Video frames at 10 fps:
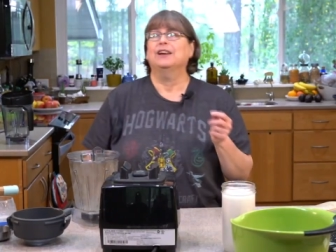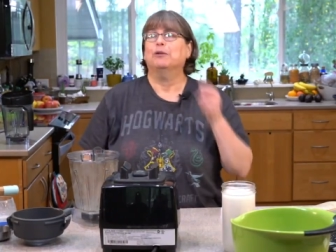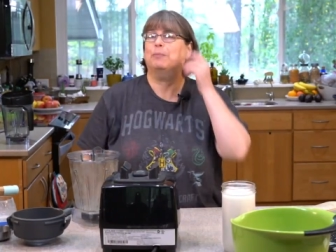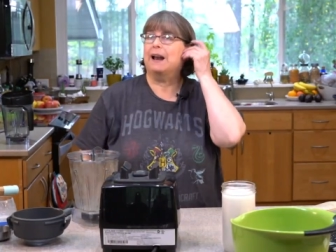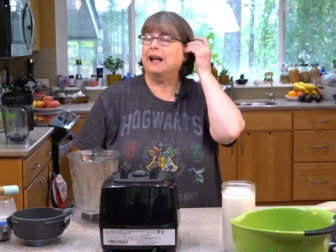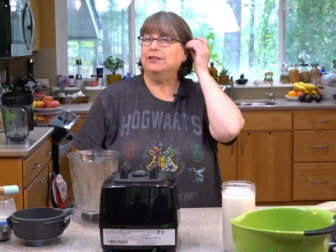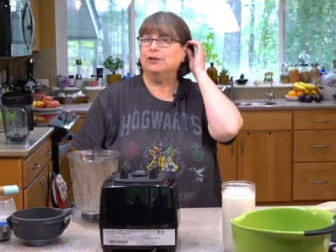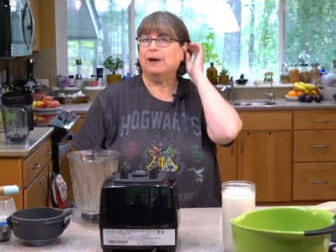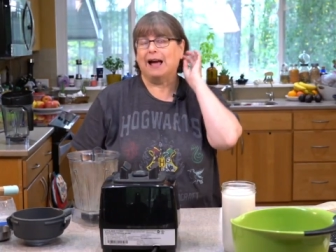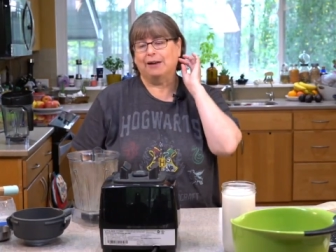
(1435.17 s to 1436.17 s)
but I do
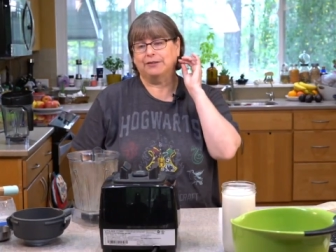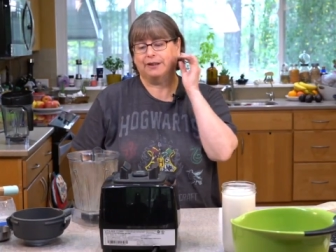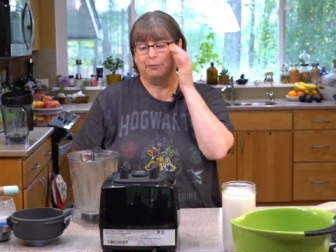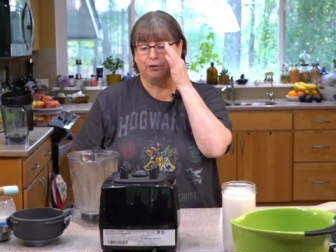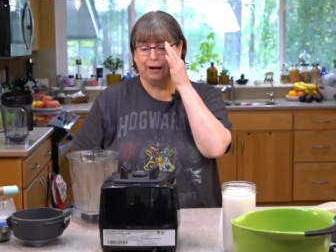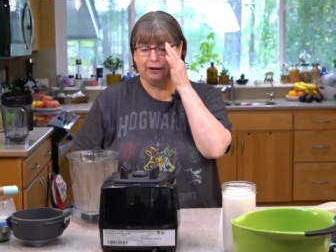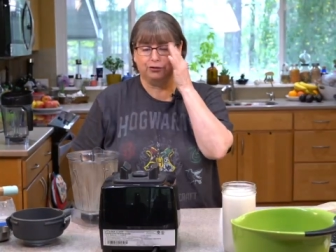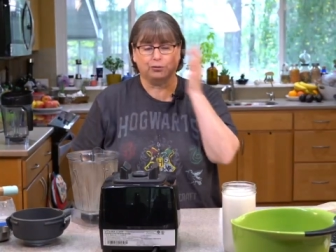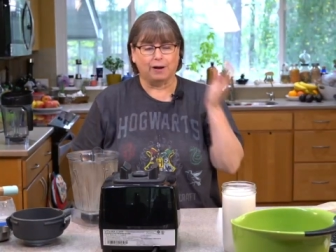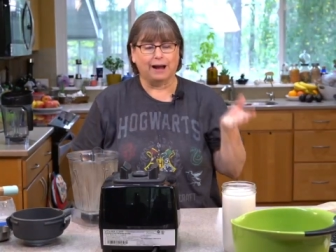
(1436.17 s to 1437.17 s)
have some, so I could
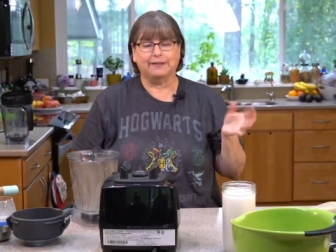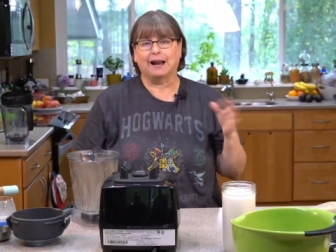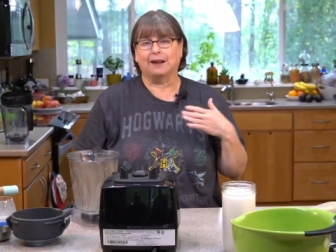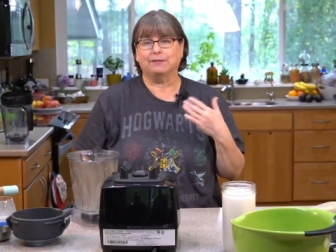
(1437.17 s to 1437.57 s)
try that.